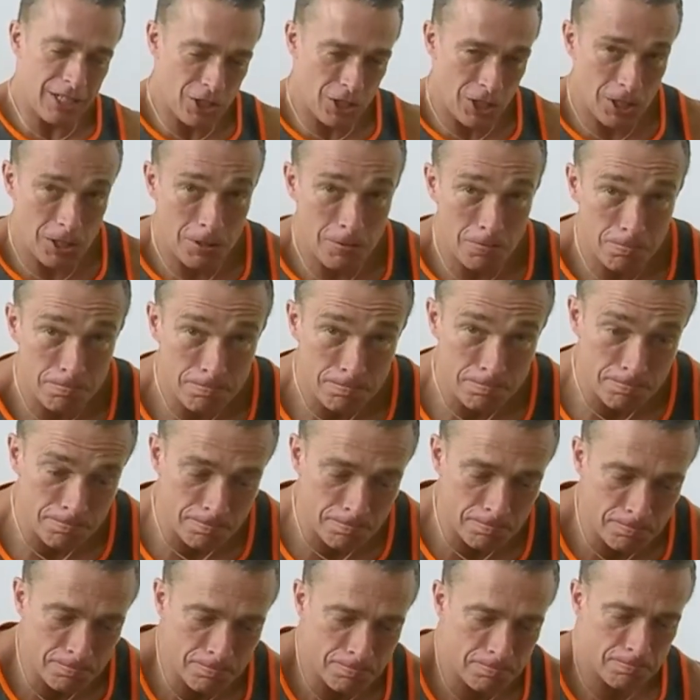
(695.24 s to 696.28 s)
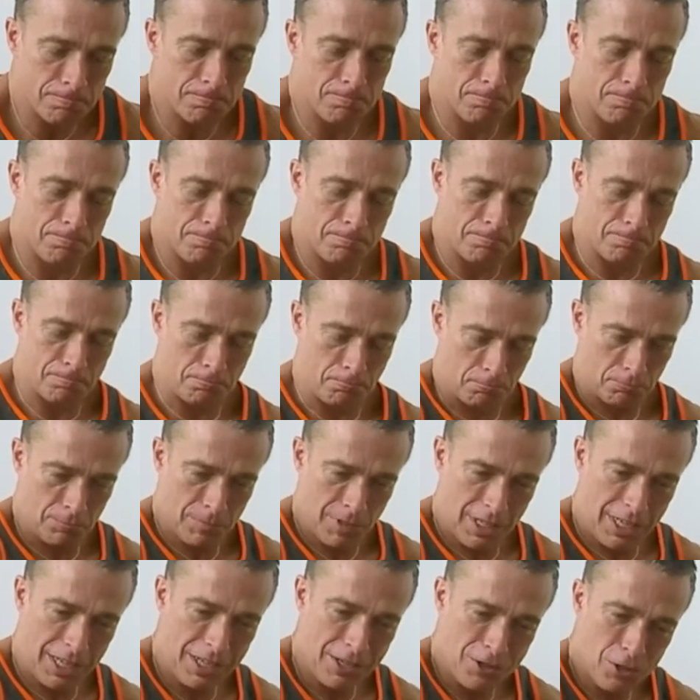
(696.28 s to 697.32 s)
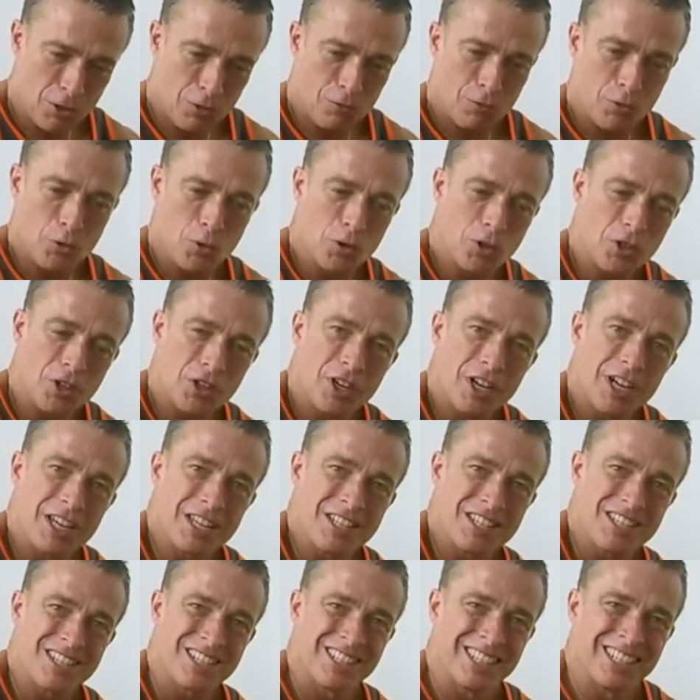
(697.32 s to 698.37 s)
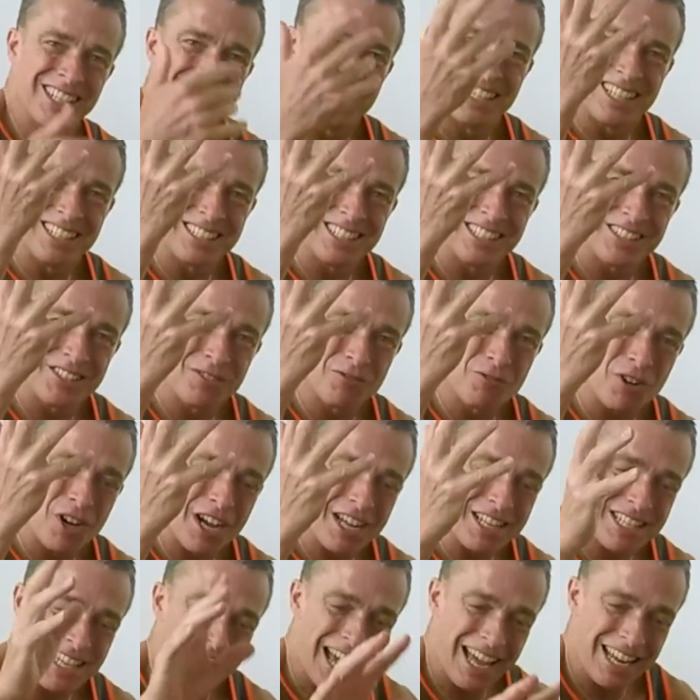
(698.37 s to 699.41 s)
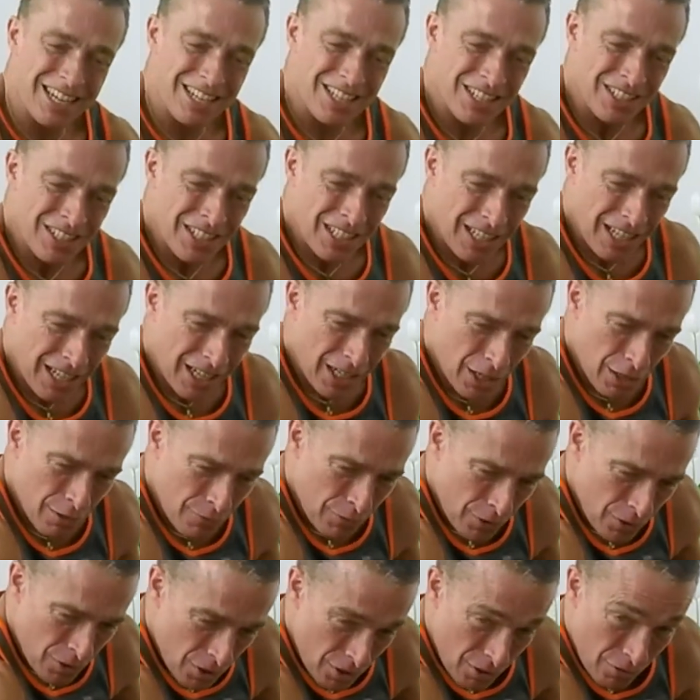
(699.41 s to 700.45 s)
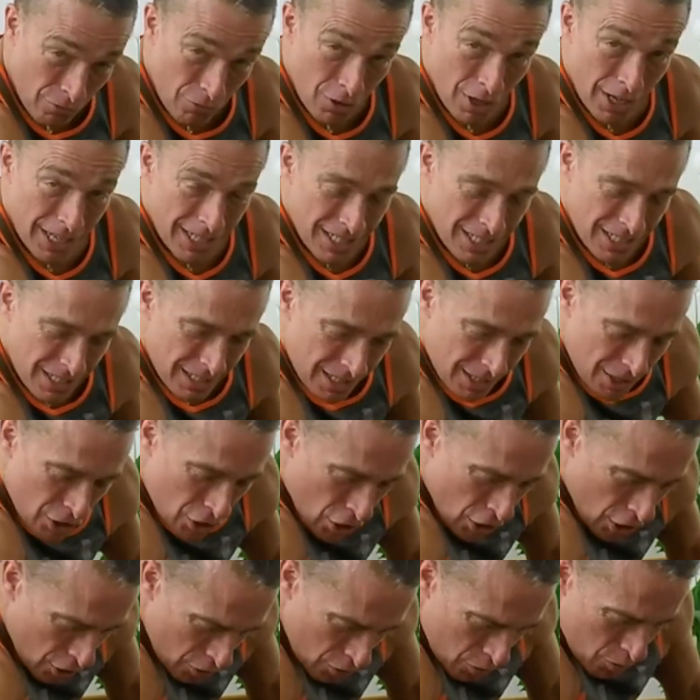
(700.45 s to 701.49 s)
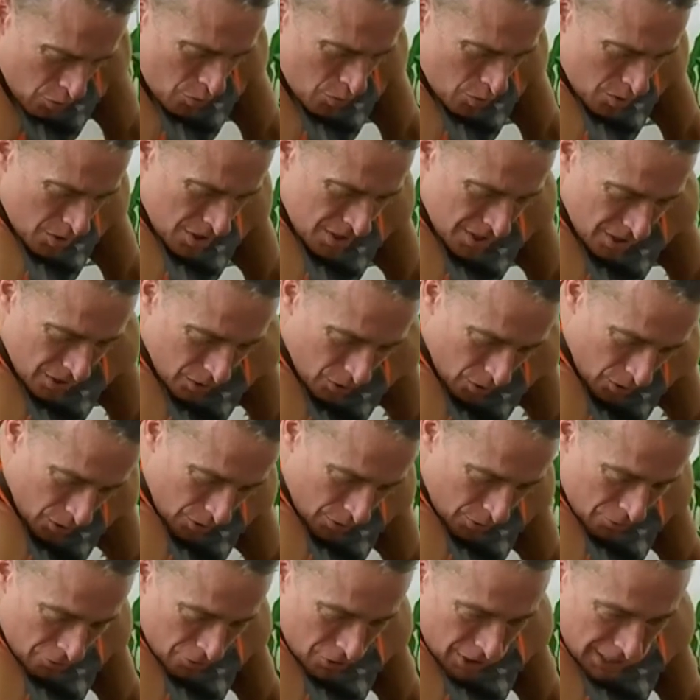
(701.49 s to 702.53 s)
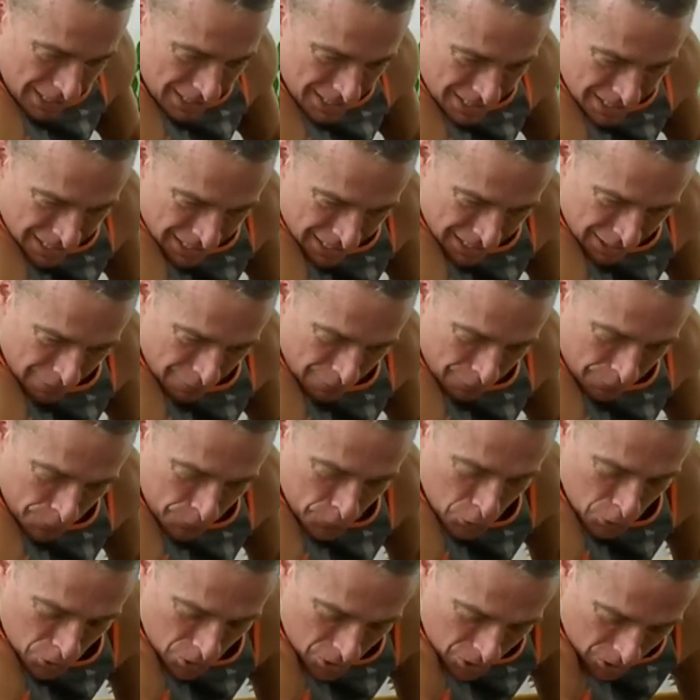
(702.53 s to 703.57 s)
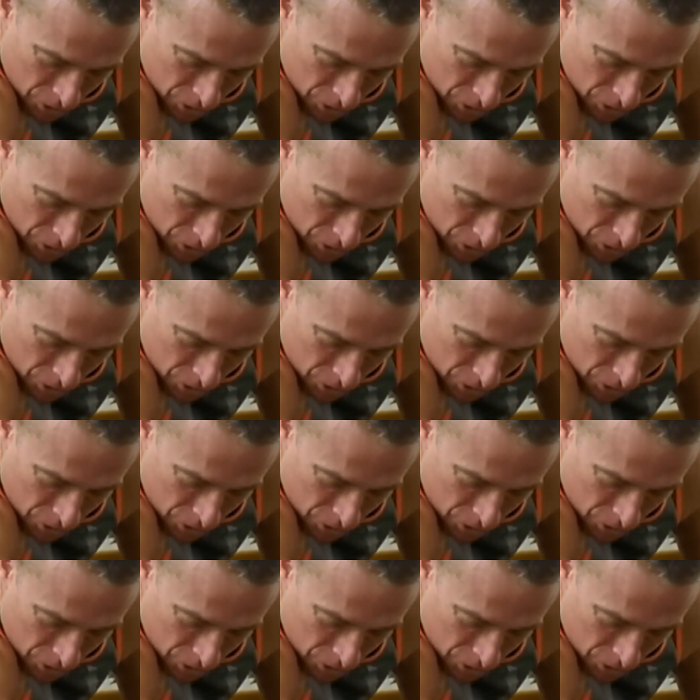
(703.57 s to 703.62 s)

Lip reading: you. Get yourself organised. And then the right hand over onto the right toes, or the right foot,